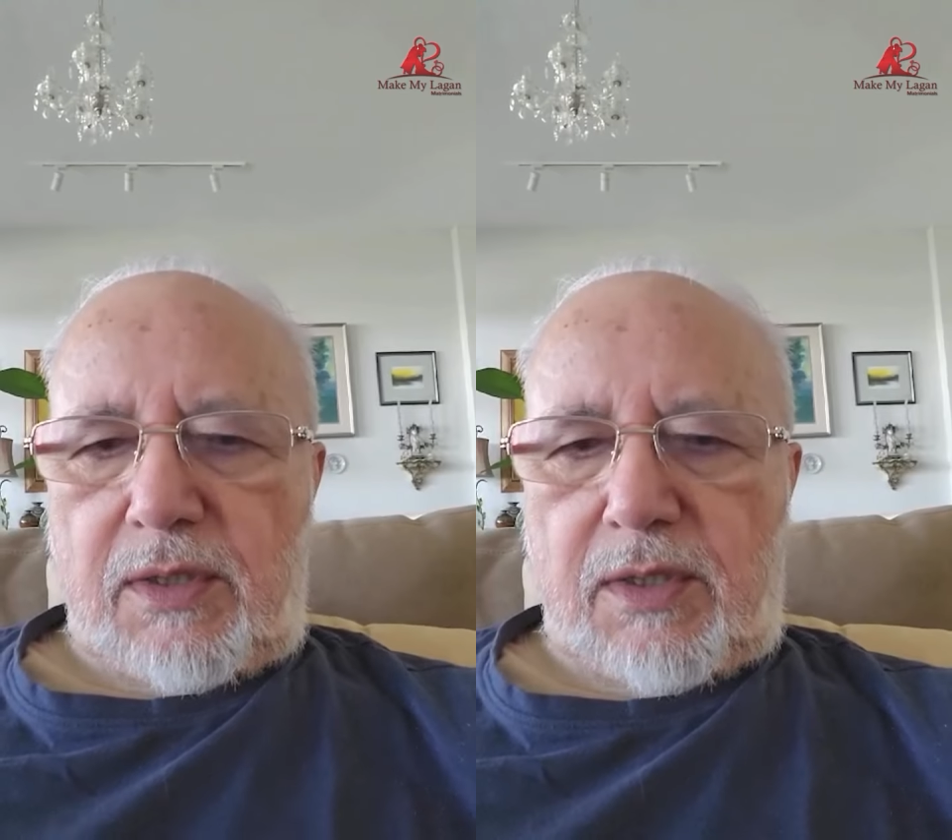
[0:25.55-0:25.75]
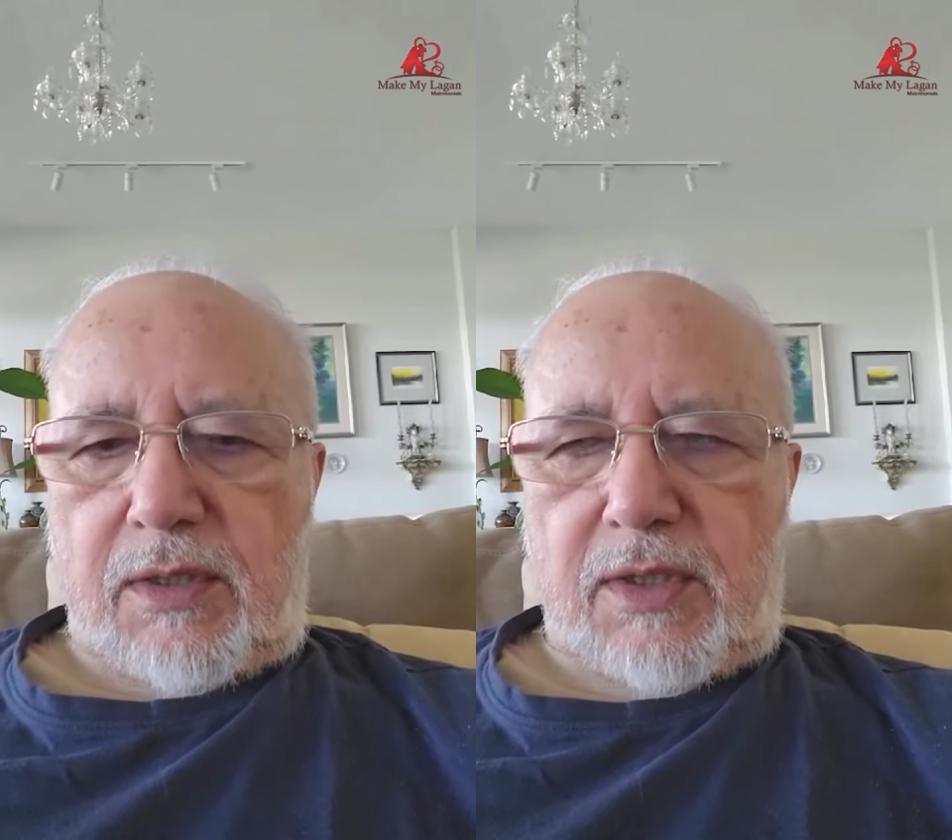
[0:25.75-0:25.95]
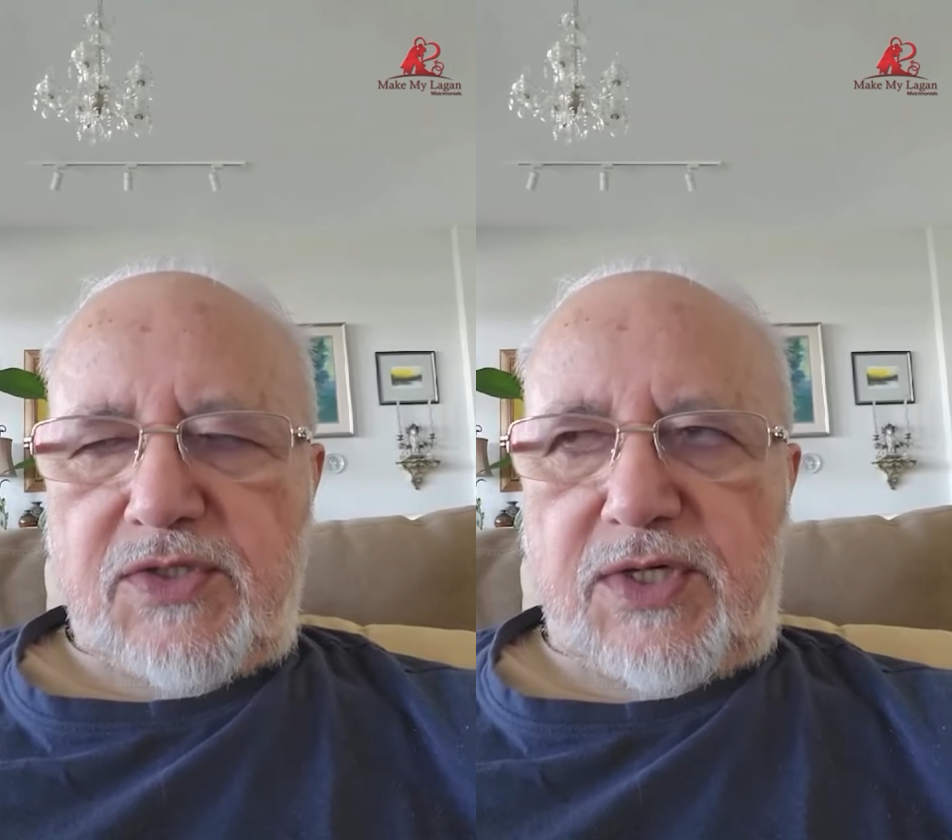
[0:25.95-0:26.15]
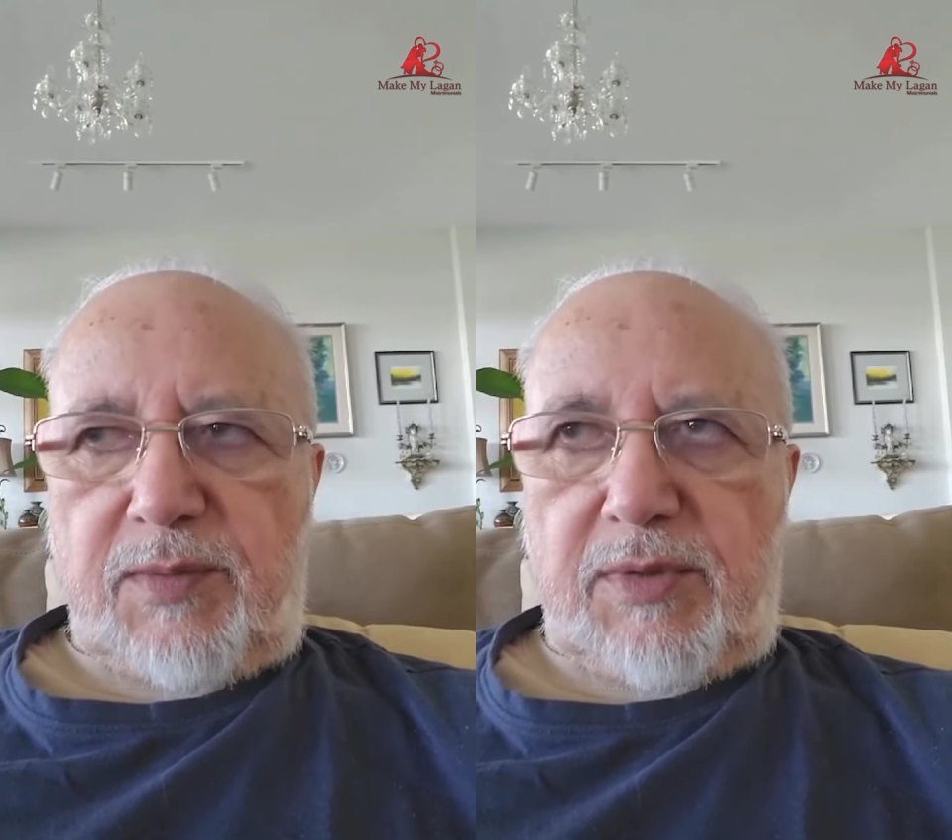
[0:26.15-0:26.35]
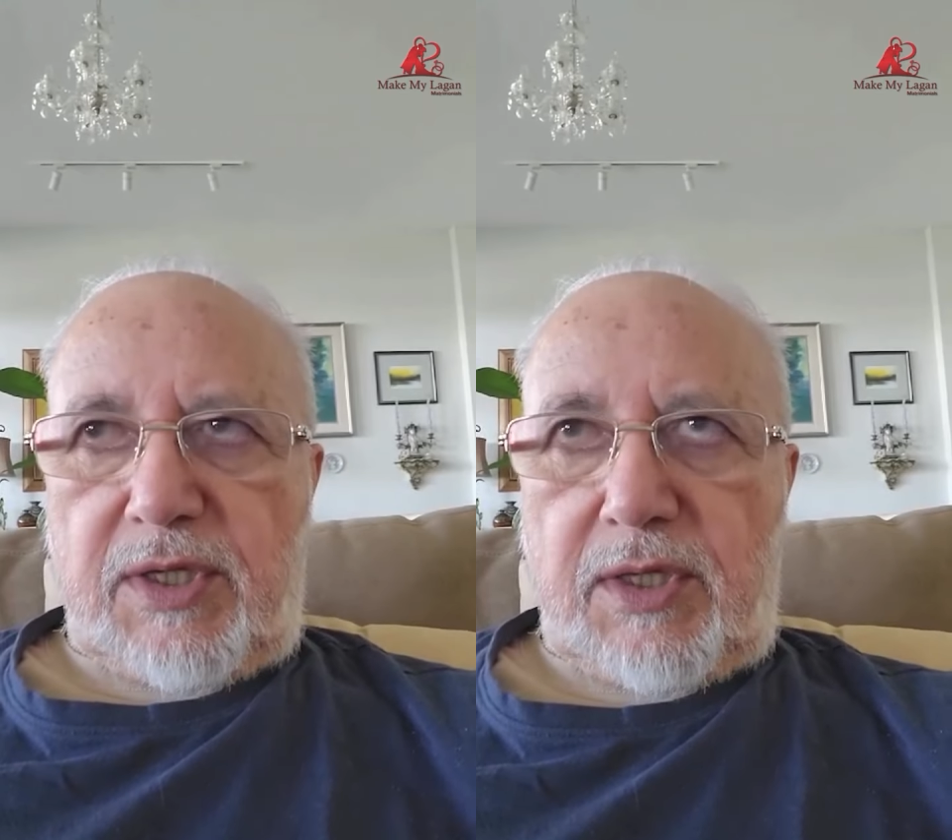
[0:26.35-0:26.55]
and
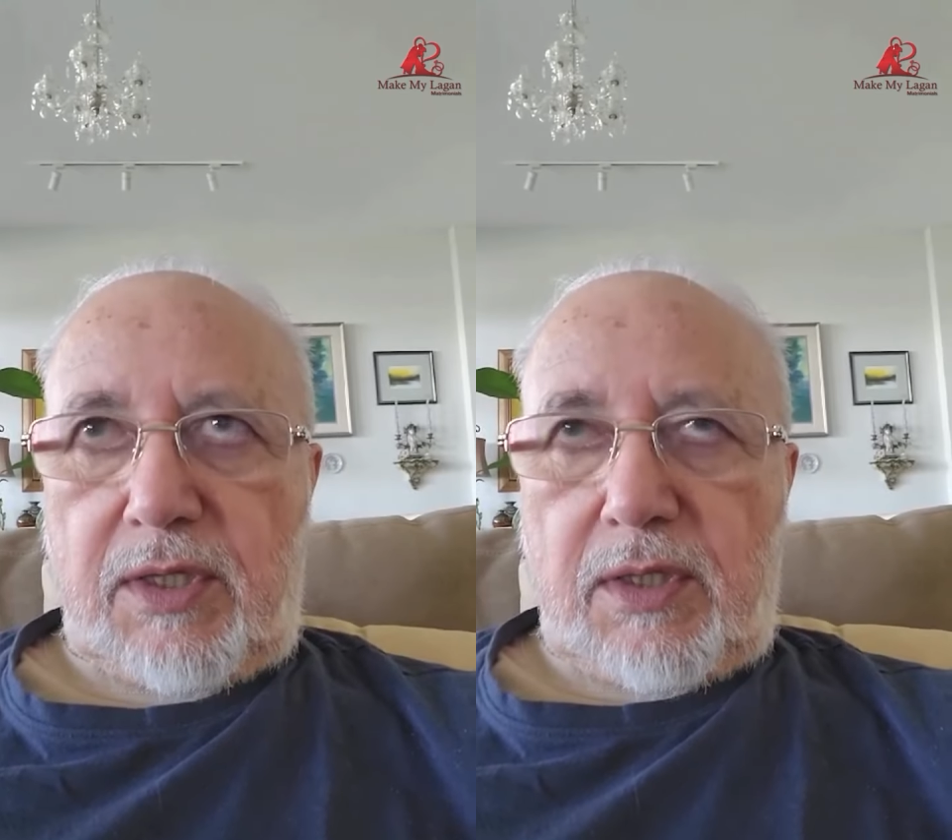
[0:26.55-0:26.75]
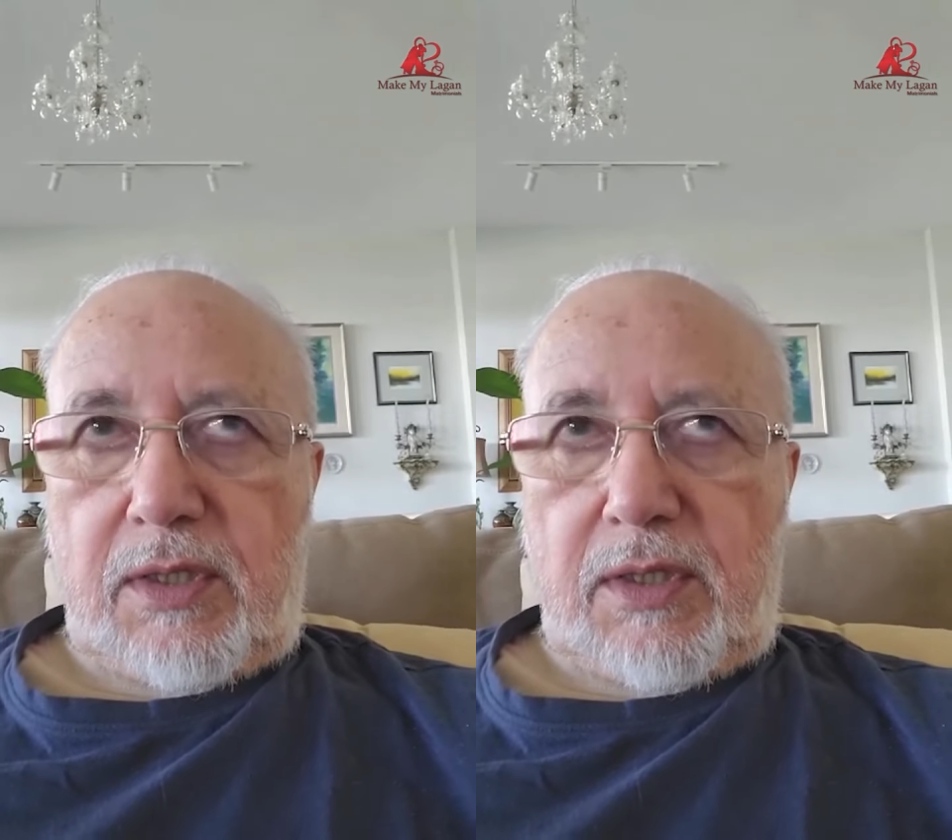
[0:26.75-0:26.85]
extremely